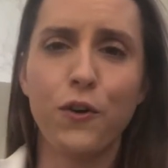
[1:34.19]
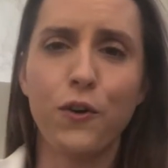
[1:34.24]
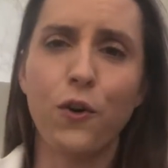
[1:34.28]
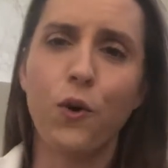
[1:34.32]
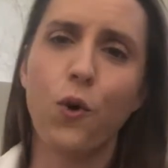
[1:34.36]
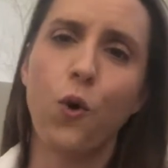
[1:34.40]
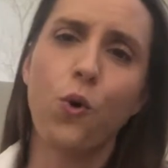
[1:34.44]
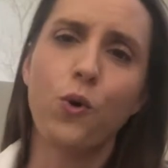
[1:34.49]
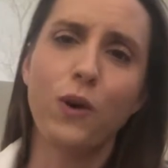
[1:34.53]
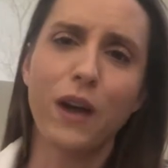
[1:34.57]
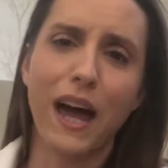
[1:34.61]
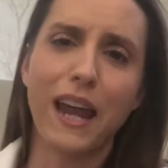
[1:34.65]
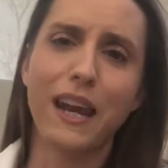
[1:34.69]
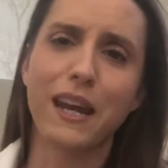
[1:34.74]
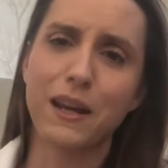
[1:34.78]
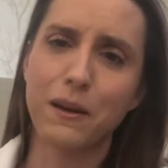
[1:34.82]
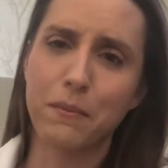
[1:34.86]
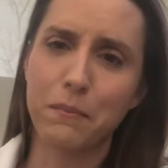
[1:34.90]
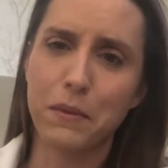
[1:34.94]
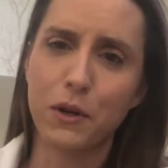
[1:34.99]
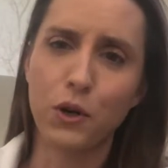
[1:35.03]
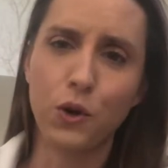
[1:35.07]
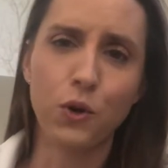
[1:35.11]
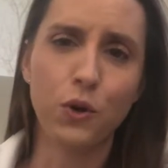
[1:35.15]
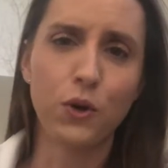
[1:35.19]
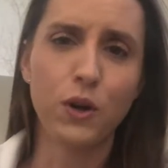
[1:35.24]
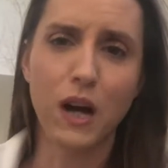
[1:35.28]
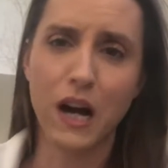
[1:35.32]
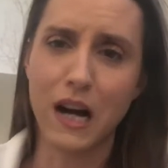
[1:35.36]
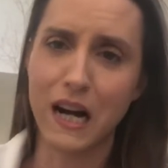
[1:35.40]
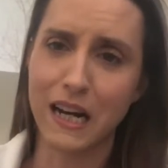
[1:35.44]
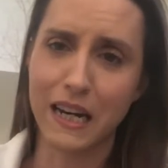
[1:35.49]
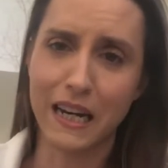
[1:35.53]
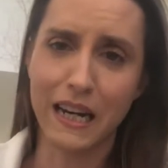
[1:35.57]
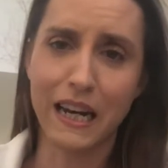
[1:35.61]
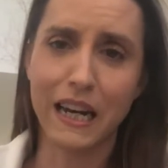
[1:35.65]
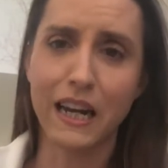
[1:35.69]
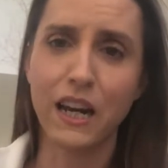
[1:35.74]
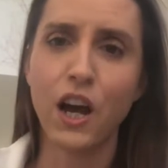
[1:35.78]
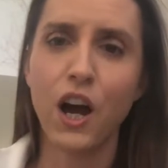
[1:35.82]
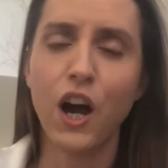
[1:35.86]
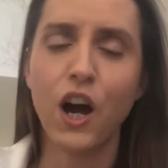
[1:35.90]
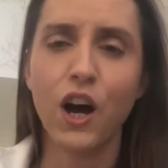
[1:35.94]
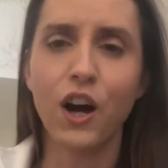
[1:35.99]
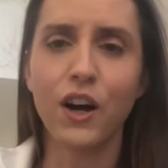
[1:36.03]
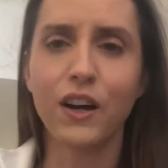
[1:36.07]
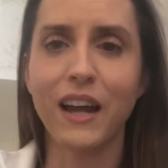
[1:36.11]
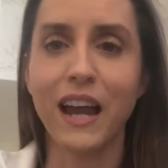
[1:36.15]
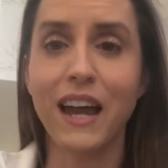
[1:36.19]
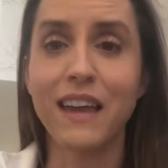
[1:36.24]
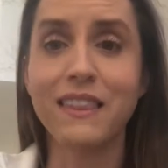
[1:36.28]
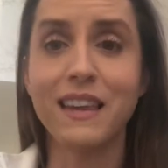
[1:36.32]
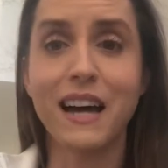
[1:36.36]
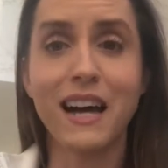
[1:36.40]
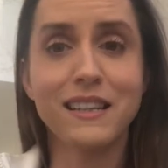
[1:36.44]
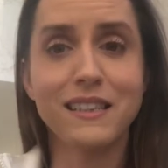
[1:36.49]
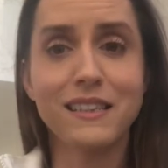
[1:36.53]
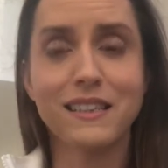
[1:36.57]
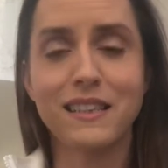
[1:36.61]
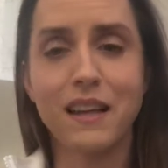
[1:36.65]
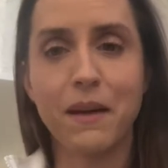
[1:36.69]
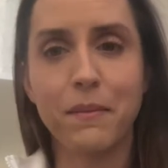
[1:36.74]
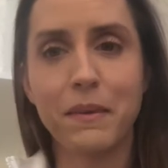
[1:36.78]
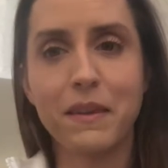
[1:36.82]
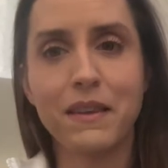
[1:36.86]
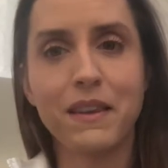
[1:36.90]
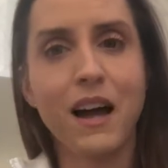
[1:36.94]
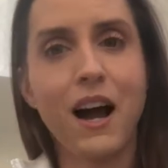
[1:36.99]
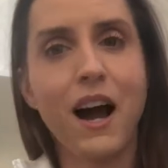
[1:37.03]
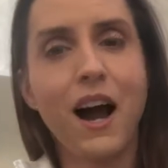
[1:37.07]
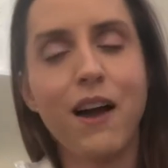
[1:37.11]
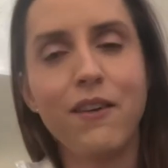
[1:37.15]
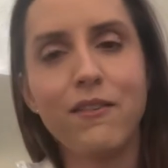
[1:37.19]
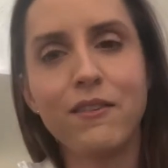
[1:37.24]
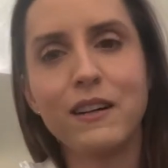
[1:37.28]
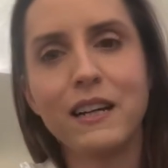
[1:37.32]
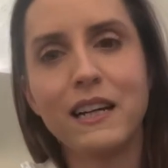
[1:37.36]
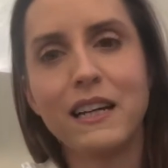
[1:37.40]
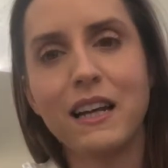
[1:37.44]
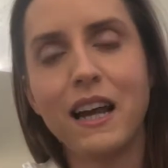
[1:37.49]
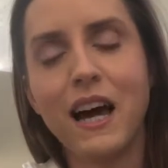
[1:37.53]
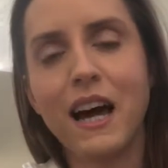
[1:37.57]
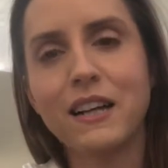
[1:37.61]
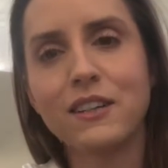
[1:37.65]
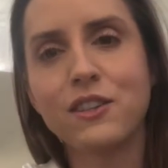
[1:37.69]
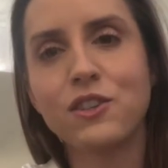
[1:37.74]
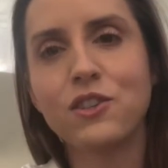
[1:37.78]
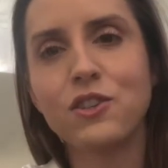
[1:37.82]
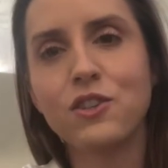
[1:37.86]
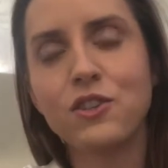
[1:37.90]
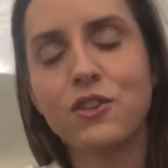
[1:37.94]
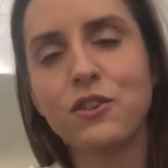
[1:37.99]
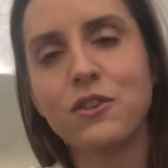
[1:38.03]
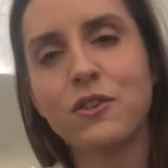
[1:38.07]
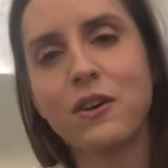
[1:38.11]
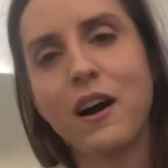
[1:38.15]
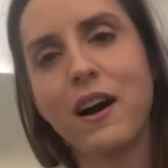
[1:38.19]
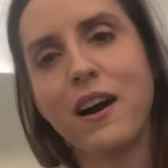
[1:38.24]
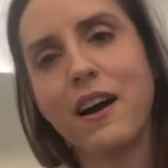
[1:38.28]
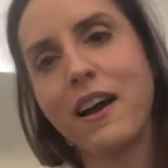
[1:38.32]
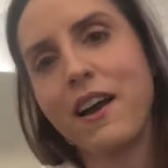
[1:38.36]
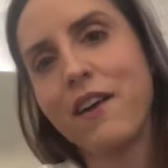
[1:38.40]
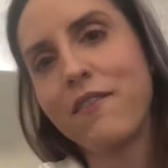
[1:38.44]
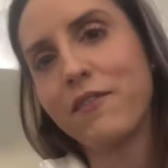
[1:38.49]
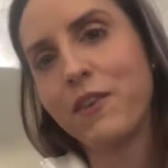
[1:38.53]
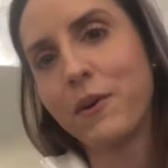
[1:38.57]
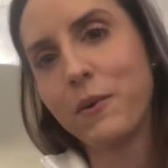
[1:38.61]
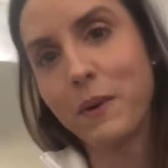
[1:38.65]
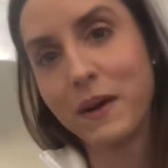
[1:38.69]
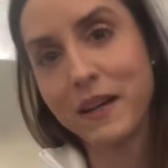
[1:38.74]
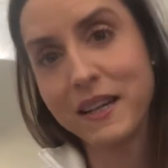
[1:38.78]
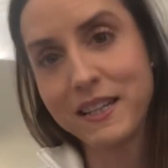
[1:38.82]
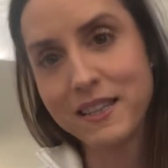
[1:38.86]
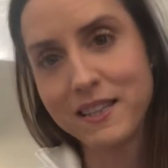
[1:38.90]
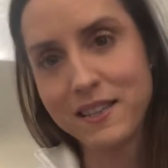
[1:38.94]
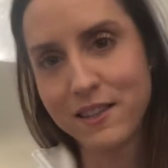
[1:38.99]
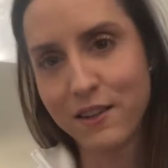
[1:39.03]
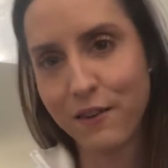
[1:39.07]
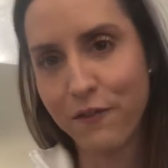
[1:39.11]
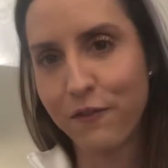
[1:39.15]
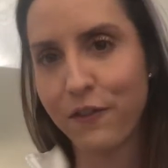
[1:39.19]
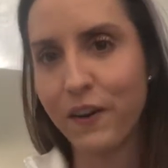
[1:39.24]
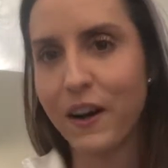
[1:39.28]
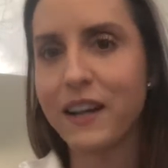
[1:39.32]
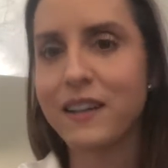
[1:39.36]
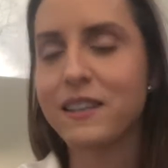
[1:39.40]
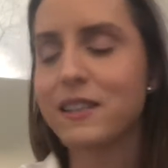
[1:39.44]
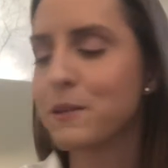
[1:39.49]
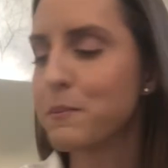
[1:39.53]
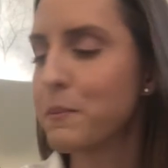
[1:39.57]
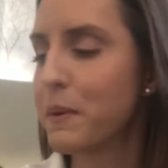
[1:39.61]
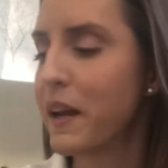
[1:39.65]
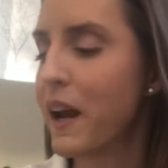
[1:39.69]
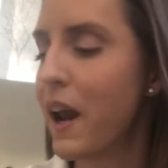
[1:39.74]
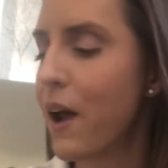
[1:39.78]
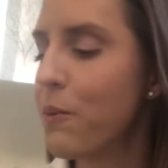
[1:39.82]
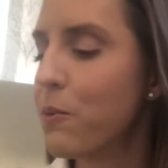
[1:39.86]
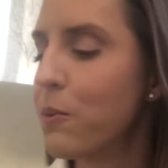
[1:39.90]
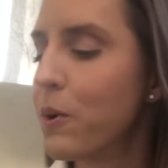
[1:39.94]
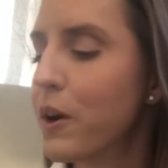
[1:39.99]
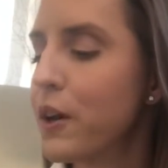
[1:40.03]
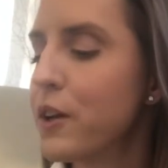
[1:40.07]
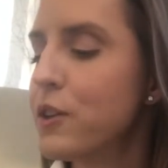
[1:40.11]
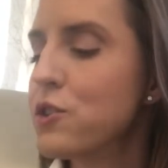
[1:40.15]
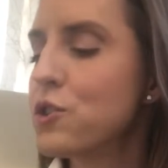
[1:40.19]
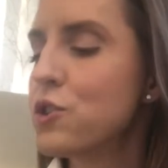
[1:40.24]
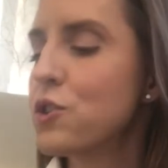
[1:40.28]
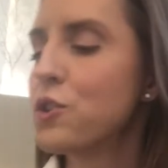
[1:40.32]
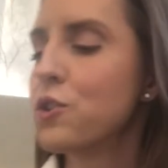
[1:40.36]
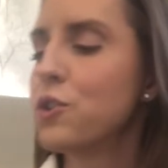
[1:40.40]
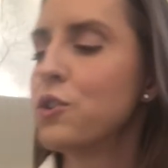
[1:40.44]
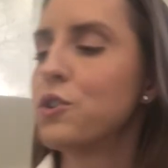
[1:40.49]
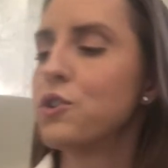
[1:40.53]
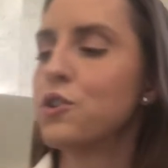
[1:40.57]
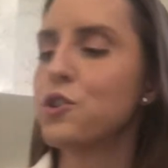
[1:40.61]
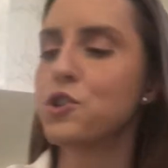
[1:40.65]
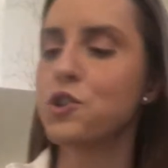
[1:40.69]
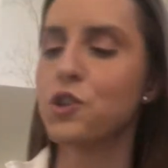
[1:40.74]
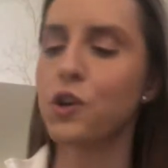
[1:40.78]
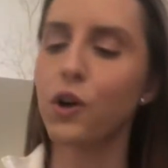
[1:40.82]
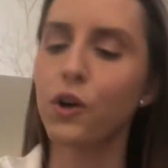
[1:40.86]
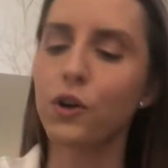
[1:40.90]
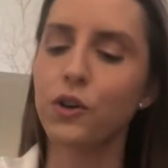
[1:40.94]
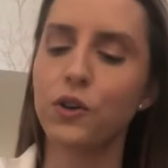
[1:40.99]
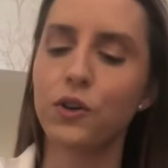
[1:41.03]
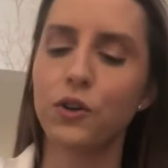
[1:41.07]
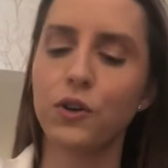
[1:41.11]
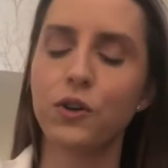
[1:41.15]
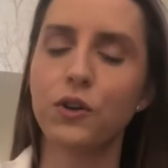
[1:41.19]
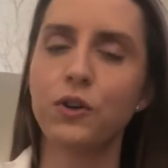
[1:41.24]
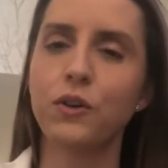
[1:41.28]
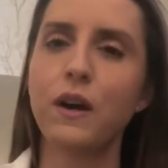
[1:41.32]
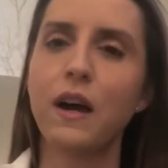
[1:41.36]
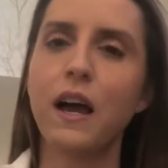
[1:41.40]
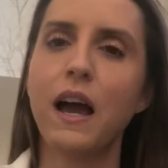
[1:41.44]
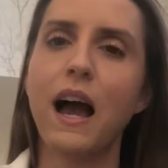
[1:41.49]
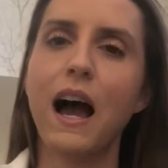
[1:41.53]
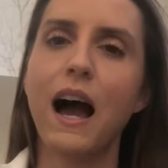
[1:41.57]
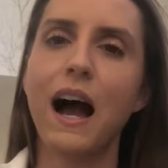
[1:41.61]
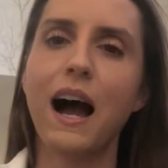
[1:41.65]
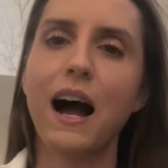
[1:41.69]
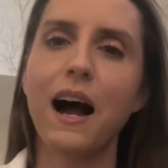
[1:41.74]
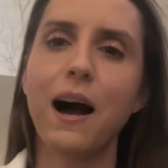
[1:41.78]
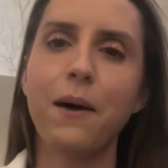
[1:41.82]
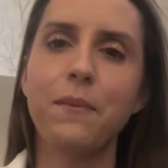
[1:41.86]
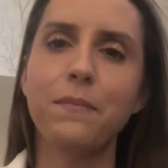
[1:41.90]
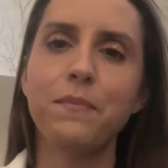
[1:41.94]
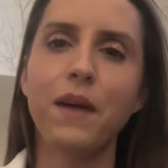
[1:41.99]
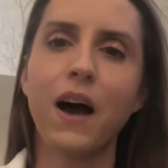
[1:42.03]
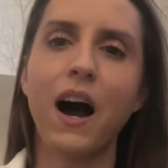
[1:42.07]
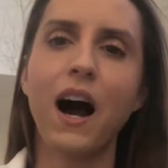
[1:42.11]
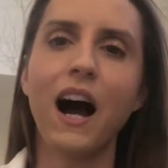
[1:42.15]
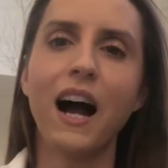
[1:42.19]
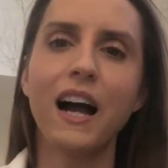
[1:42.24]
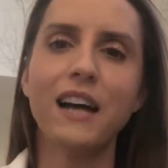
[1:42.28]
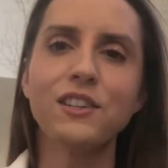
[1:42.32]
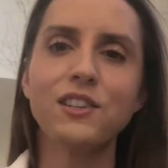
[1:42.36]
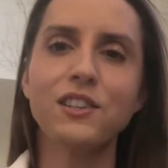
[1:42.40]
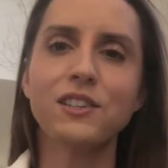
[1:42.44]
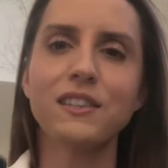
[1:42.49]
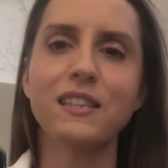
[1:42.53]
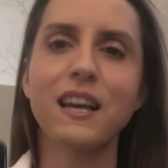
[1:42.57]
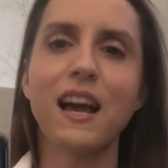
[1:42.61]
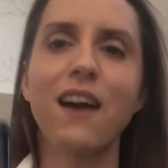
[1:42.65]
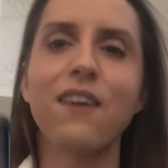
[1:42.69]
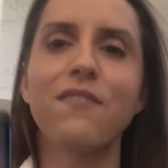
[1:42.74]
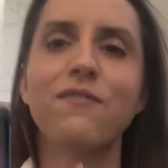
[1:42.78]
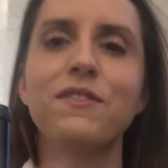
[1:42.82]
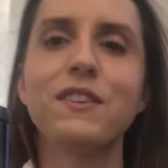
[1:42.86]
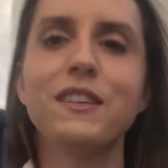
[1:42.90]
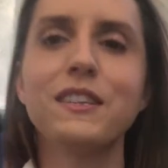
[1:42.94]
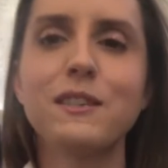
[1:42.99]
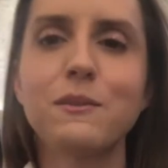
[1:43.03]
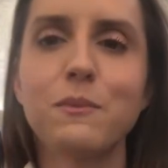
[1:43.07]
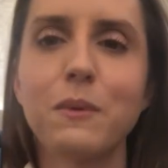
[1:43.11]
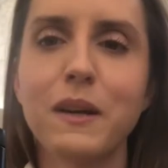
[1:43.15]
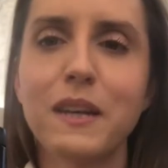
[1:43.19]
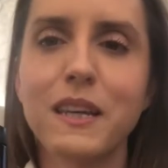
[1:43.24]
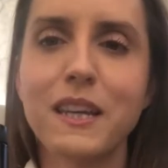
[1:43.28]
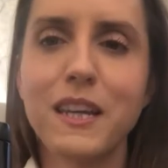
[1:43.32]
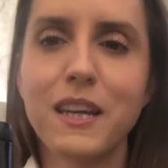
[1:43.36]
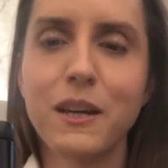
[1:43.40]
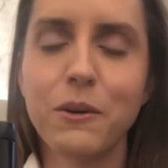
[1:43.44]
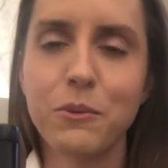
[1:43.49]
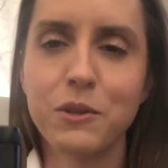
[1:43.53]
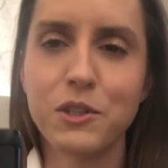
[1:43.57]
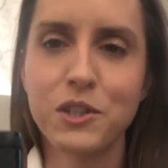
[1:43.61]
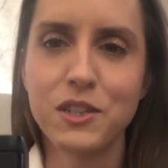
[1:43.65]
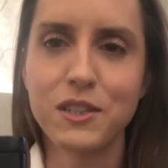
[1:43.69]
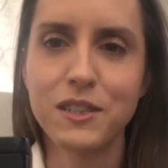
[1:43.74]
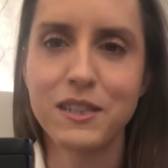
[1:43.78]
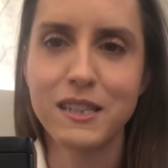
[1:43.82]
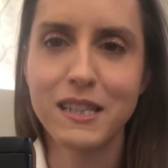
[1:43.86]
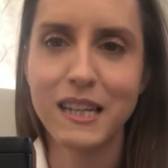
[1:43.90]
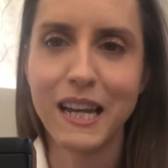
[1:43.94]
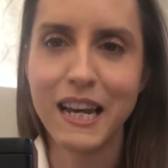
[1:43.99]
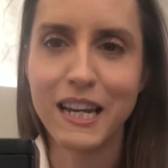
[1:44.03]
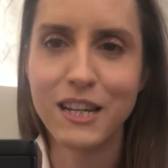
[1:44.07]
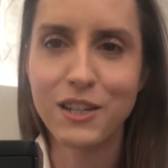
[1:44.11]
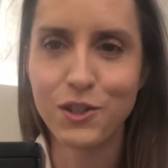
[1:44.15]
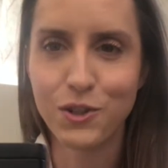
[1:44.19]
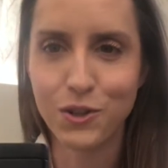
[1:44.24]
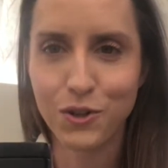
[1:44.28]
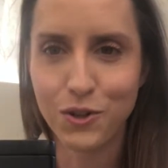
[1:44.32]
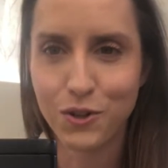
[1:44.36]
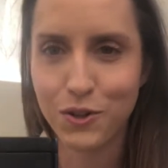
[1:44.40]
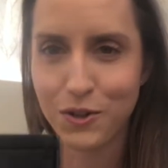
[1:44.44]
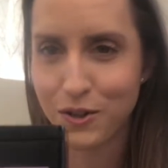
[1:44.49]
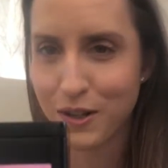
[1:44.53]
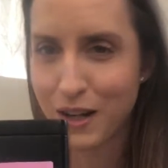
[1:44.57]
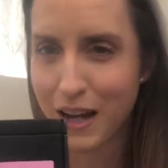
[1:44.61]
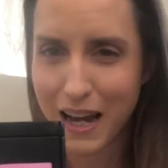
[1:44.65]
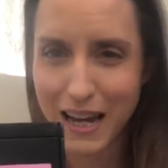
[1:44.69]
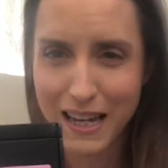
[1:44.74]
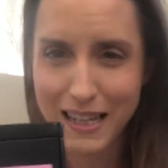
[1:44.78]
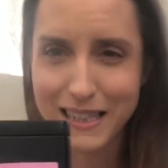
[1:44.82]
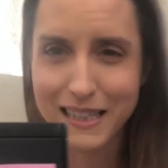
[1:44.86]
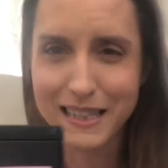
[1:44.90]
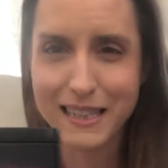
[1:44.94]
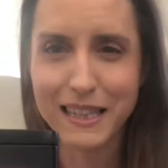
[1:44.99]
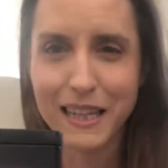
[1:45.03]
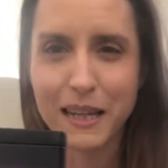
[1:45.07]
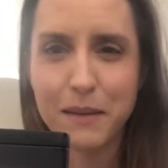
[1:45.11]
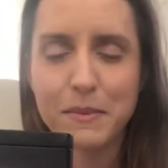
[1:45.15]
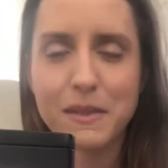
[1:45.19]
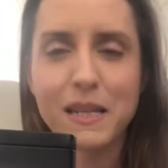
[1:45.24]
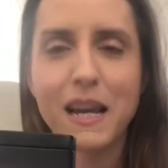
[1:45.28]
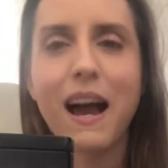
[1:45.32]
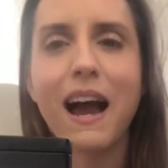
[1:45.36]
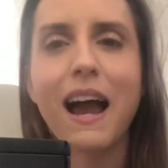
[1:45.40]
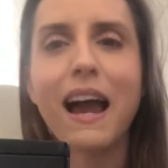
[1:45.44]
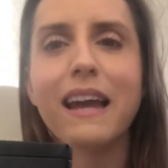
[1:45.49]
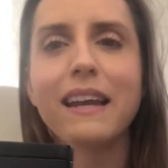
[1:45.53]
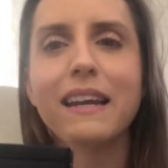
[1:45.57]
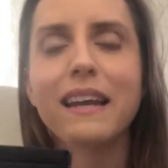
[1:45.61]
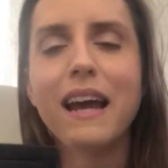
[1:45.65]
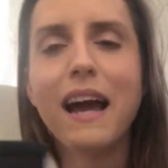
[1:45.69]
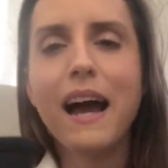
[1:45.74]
organic manuka honey. Okay, that's something that I really like to do. Everyone is different, but I wanted to show you. I just have this one here, which is T2 Sleep Tight.